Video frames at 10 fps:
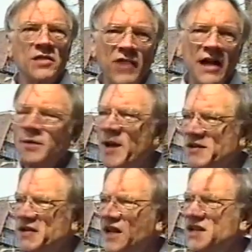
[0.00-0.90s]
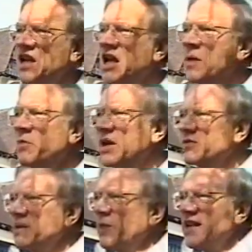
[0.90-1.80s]
roundabouts and things, but it
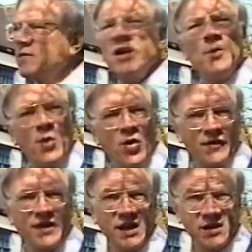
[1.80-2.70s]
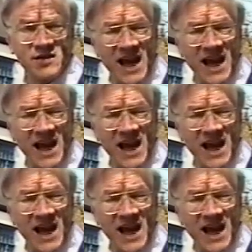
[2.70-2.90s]
was a place where you bought things.